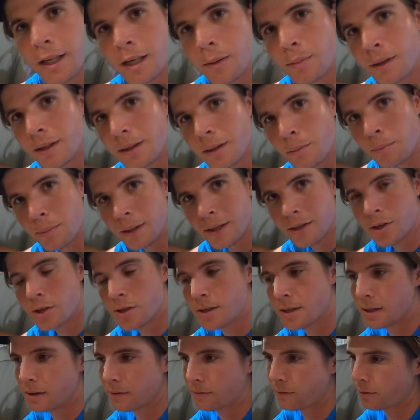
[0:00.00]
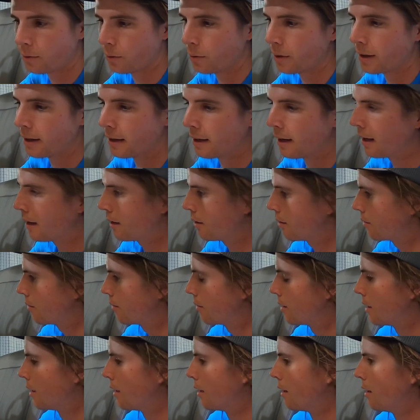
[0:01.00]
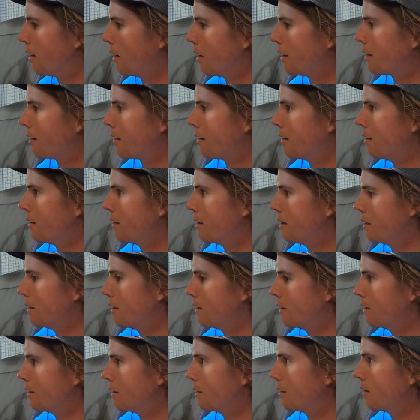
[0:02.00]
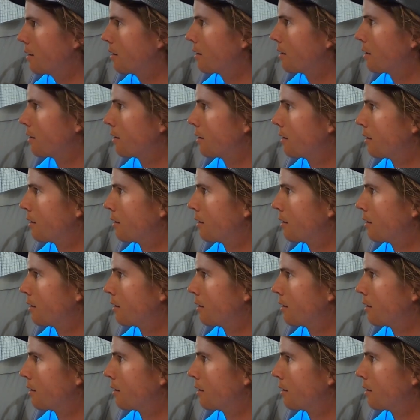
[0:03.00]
keeping the bench seat for right now. The